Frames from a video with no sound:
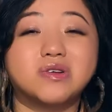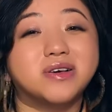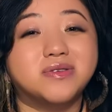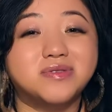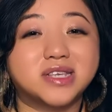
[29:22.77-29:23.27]

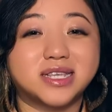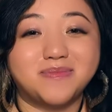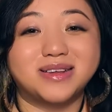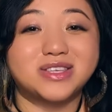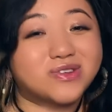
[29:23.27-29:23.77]
close because I
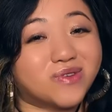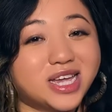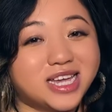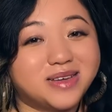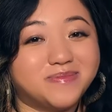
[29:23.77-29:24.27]
want to
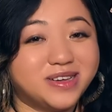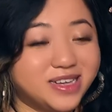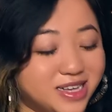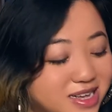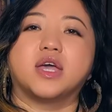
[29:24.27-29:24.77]
scream.
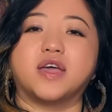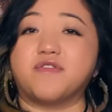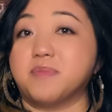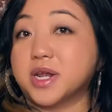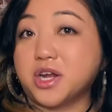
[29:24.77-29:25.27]

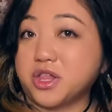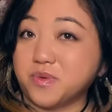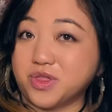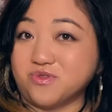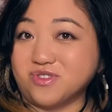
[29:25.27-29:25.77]
If you made it all the
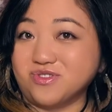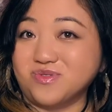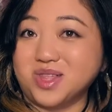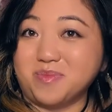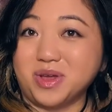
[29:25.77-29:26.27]
way through,
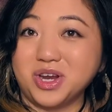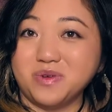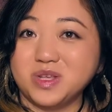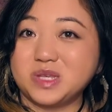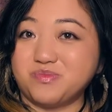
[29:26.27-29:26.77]
let me know
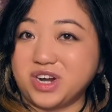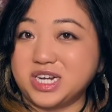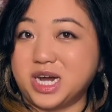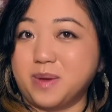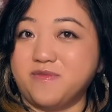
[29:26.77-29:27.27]
what
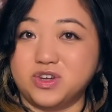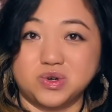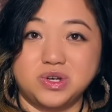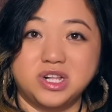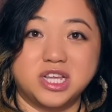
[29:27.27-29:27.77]
springtime
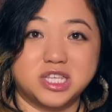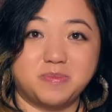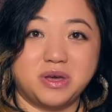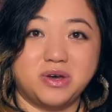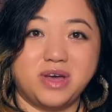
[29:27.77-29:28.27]
visual
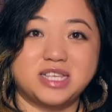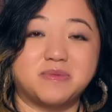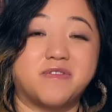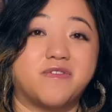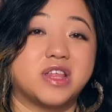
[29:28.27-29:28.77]
inspo has
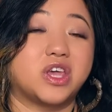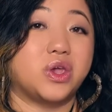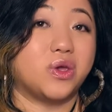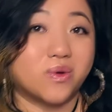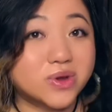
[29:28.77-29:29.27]
been
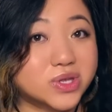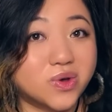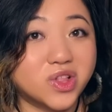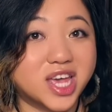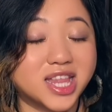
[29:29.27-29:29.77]
filling your
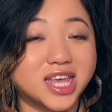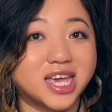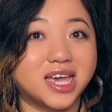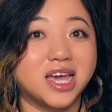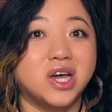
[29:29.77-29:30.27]
soul
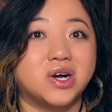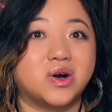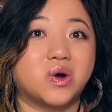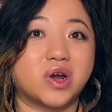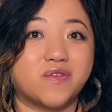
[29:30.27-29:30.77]
lately,
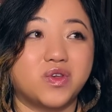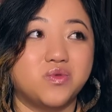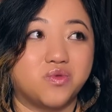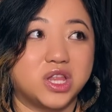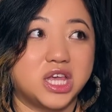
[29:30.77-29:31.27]
or if you
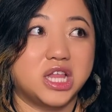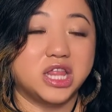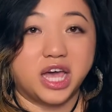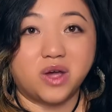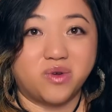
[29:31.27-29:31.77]
really
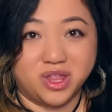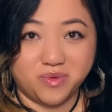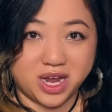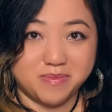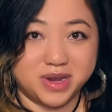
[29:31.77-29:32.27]
like one of the
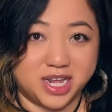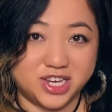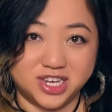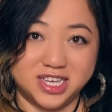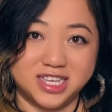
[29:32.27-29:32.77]

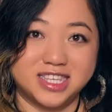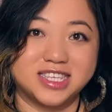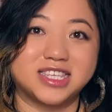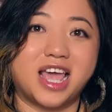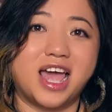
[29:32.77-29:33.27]

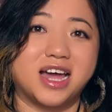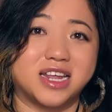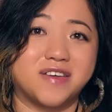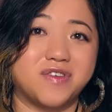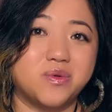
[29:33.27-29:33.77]
recommendations.
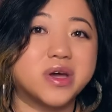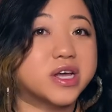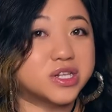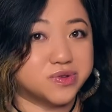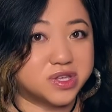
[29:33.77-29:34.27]
And if you want
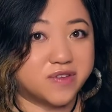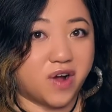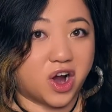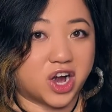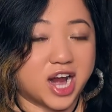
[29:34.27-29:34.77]
exclusive
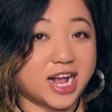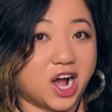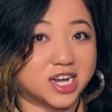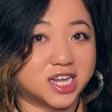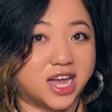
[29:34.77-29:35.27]
art and
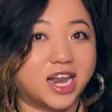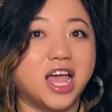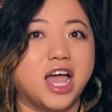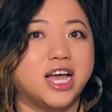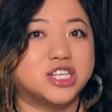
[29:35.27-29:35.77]
content,
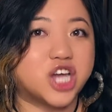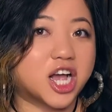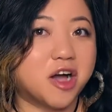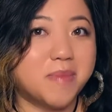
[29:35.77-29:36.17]
check out